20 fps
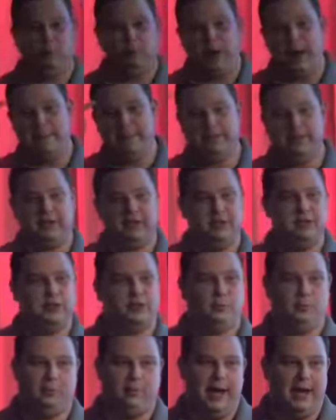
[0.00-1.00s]
where I'm in the
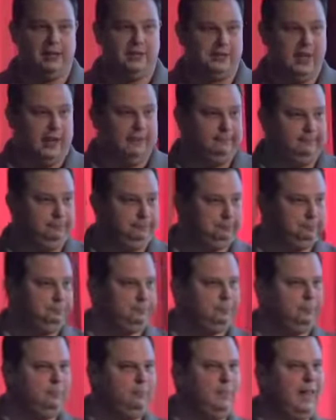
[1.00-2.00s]
consumer mindset.
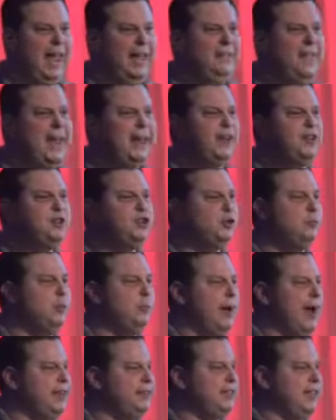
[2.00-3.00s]
And that consumer
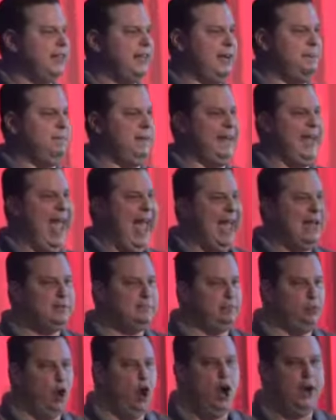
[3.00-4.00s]
mindset can be as
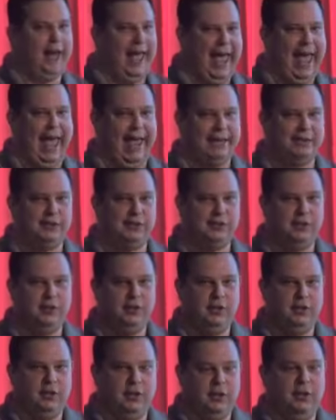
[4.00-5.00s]
broad as
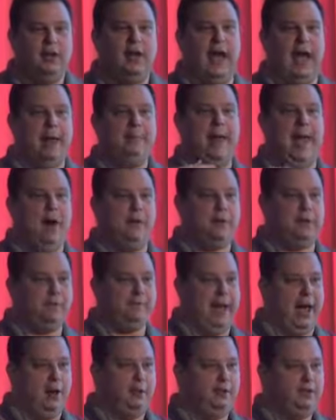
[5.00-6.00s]
I'm out and
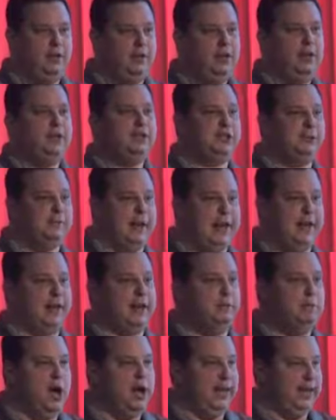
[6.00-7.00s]
about
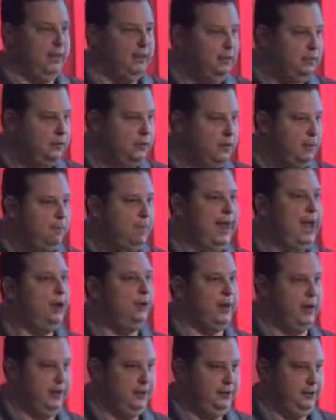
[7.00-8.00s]
spending money.
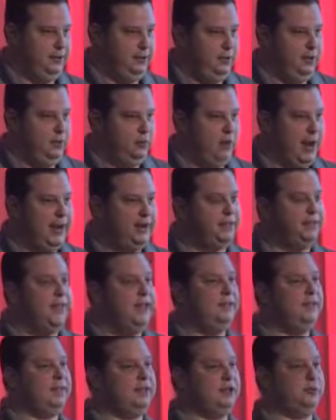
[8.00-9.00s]
period. Right? Think
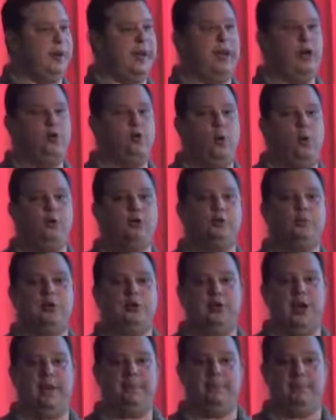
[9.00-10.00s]
of it this way, a grocery
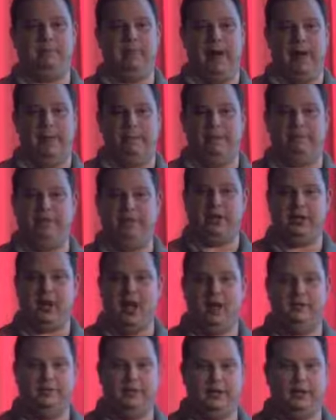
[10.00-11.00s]
shopping mom, a
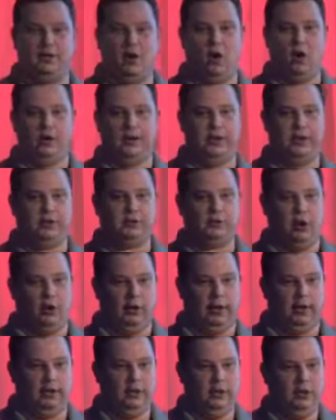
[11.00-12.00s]
coveted audience
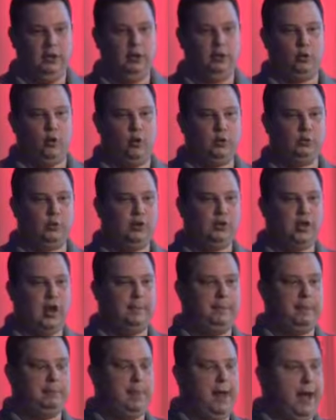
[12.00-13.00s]
target. Grocery
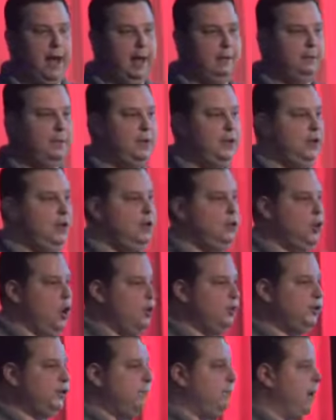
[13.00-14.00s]
shopping mom
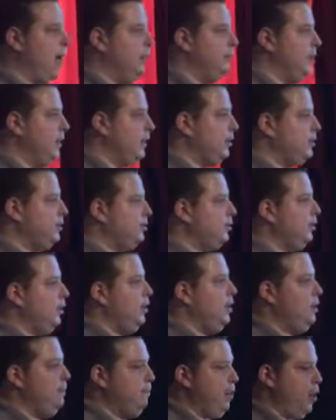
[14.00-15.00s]
goes to Publix,
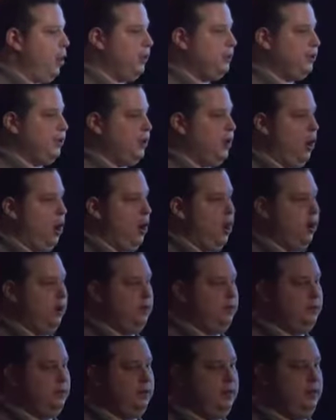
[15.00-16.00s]
parks the car.
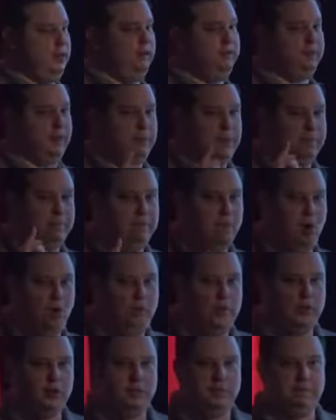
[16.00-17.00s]
From the
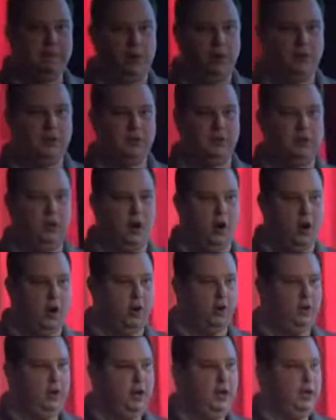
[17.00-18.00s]
moment she parks the
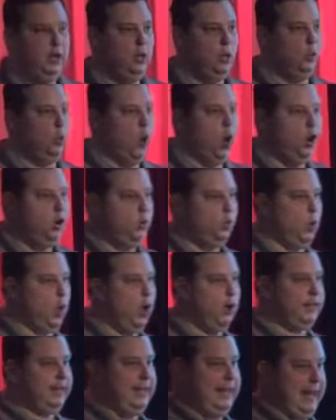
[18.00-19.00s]
car, while
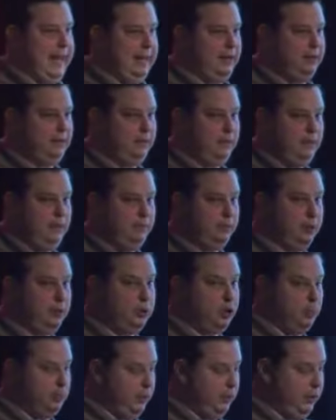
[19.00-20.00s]
walking in,
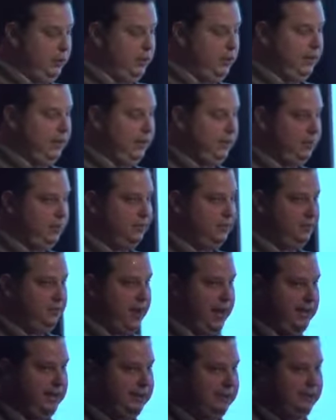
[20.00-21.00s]
presumably looking at the
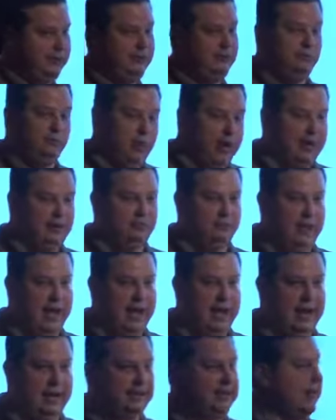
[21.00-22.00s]
device, right?
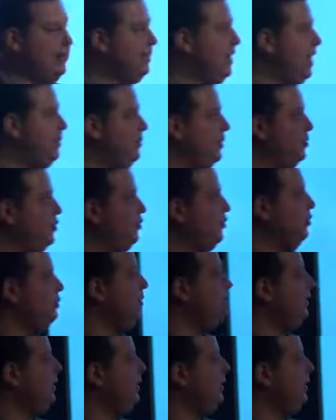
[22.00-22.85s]
9 out of 10 times that's true,